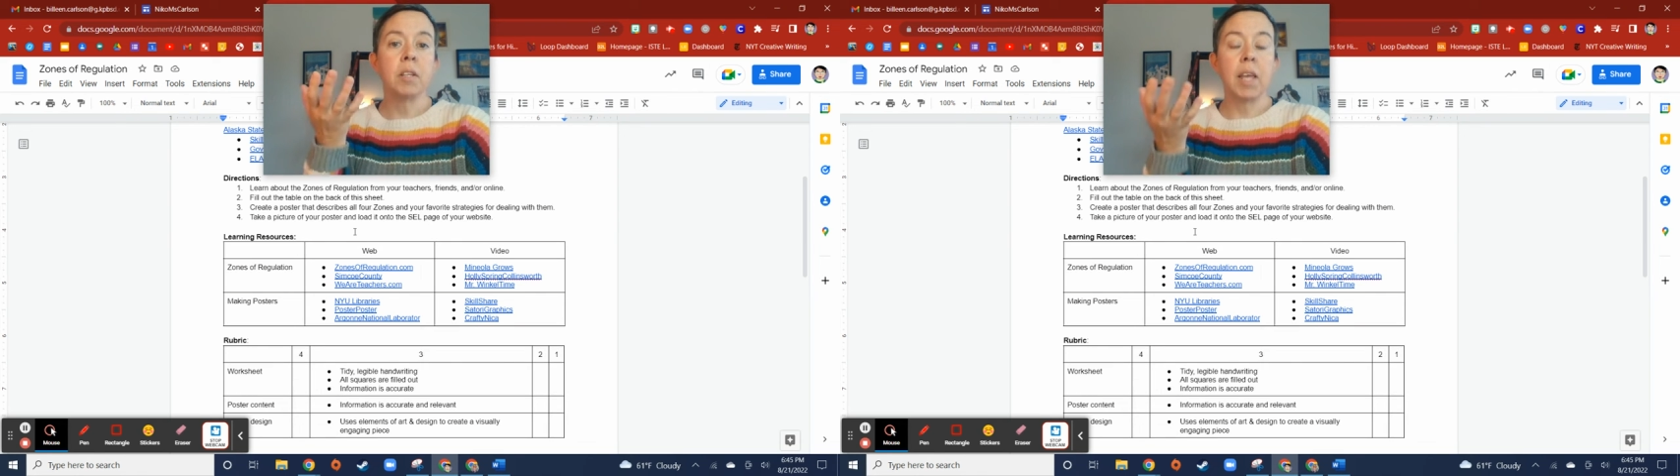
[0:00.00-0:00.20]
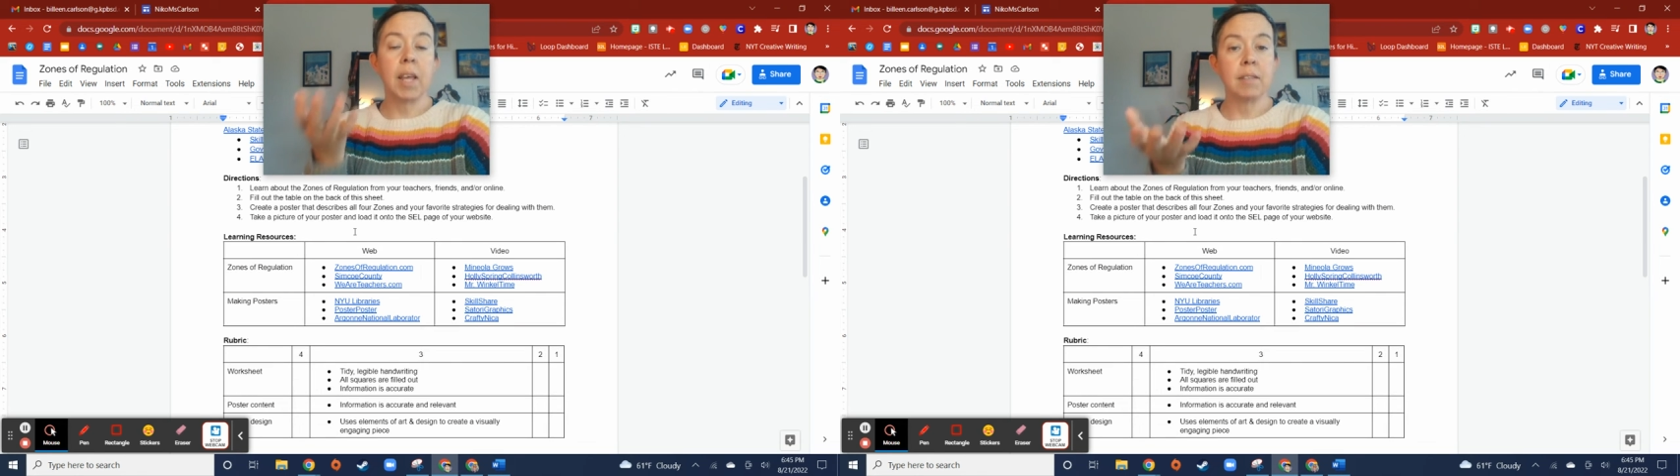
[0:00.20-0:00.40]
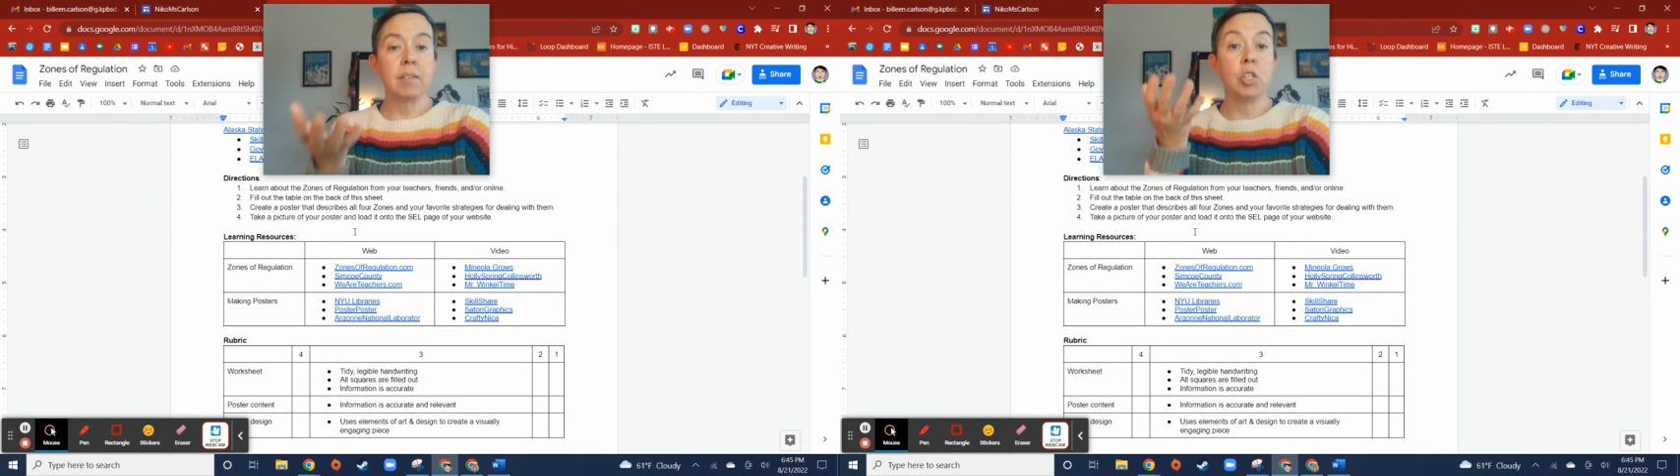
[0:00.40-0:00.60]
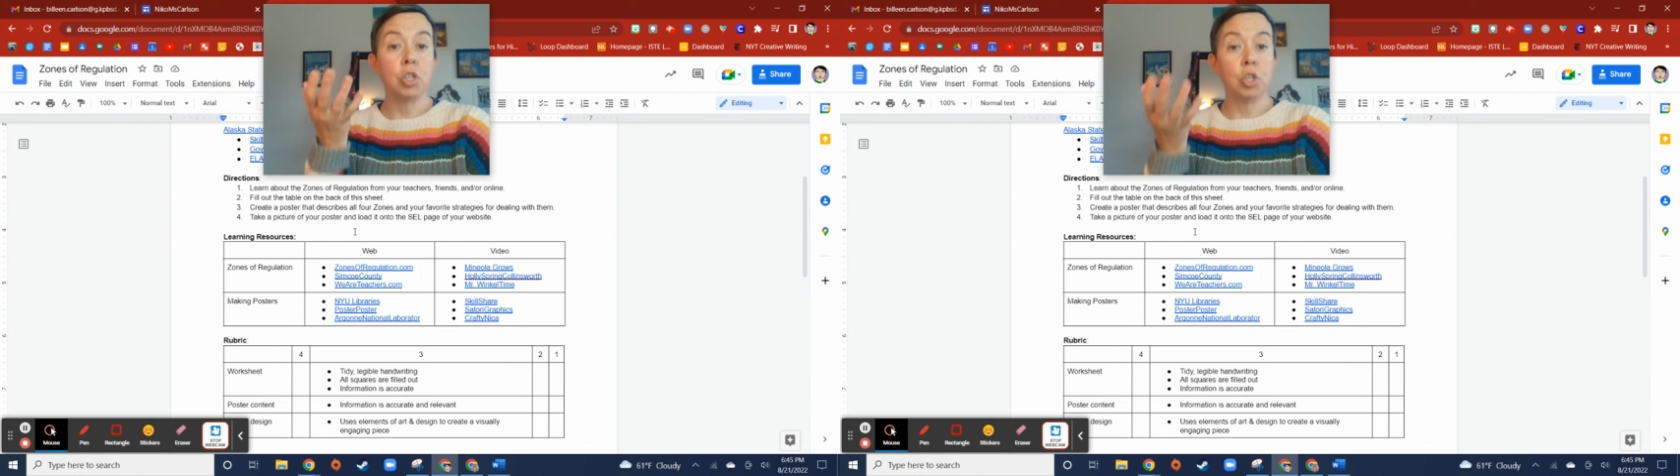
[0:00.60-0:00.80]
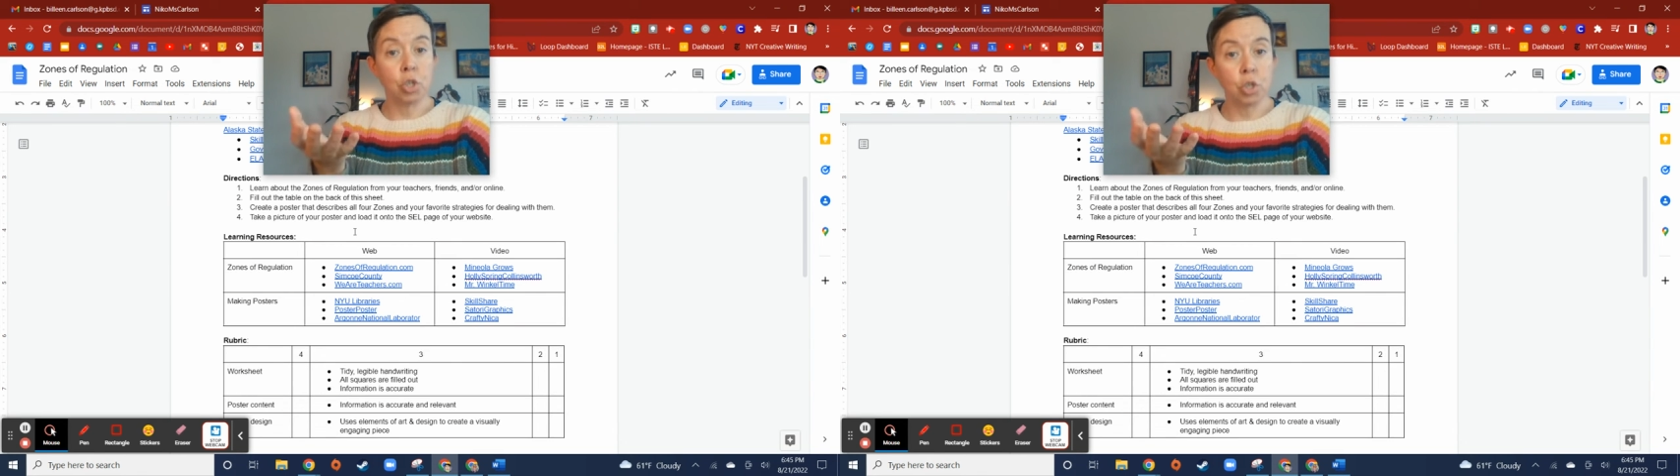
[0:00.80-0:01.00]
kids
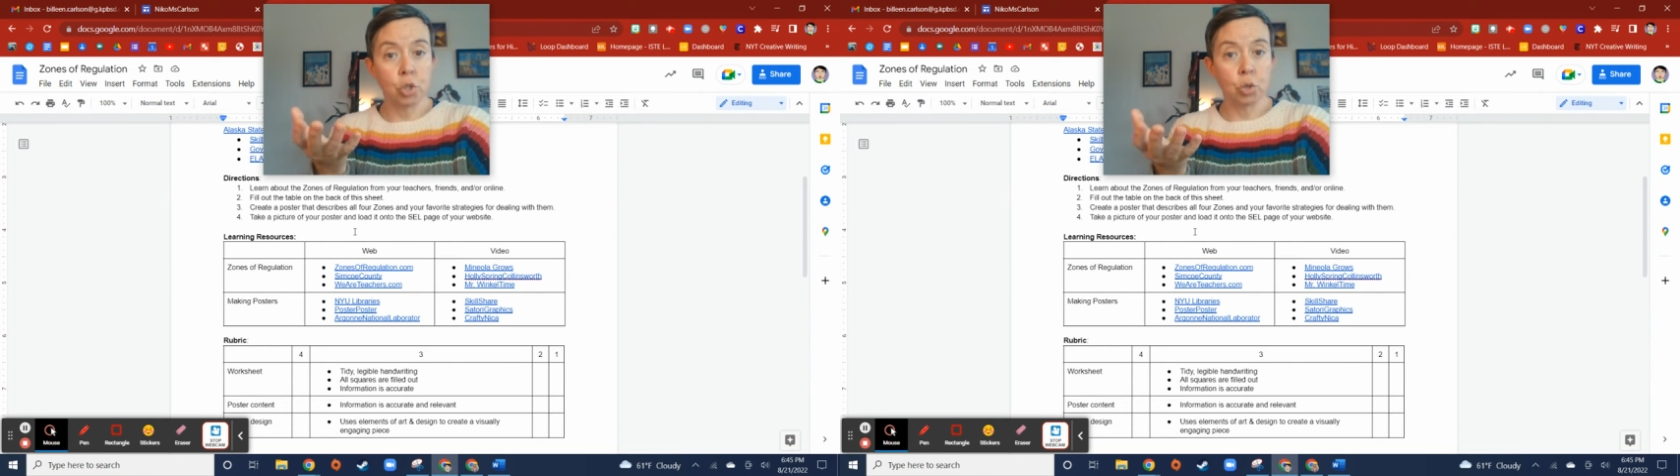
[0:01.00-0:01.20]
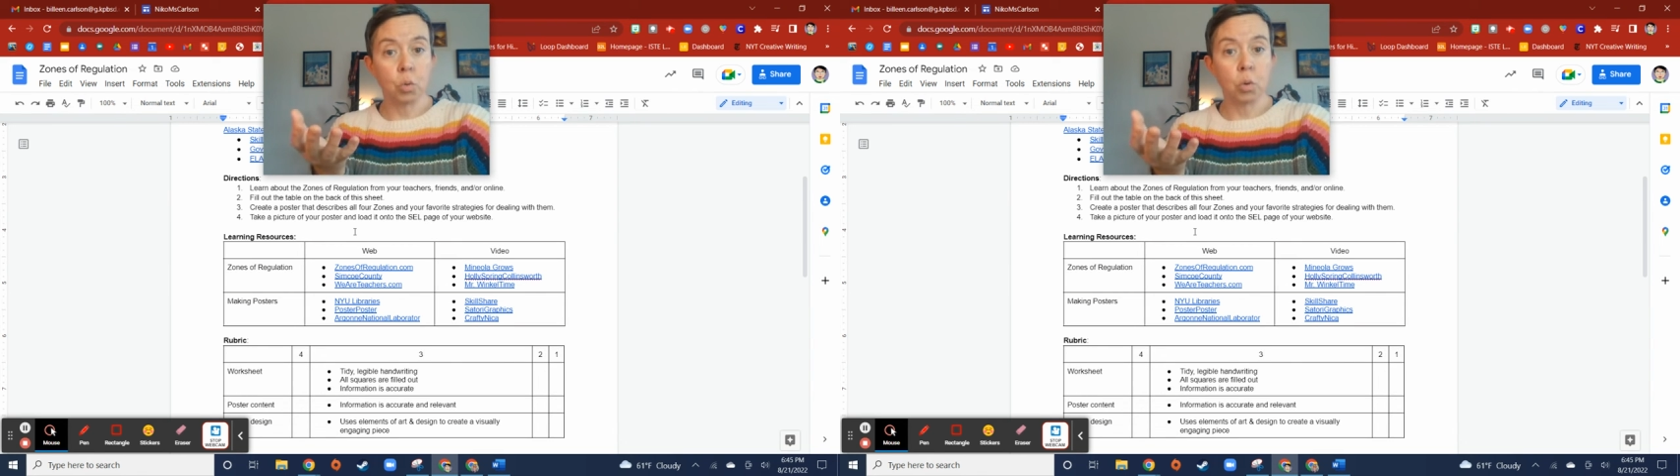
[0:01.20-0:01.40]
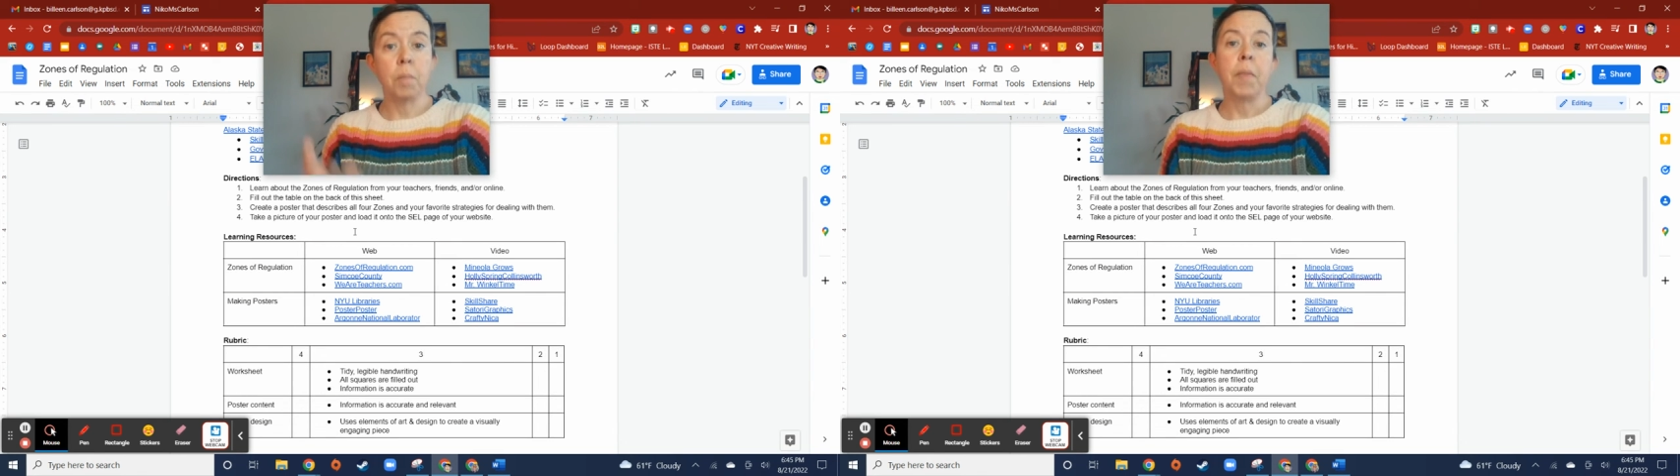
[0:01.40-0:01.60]
to do.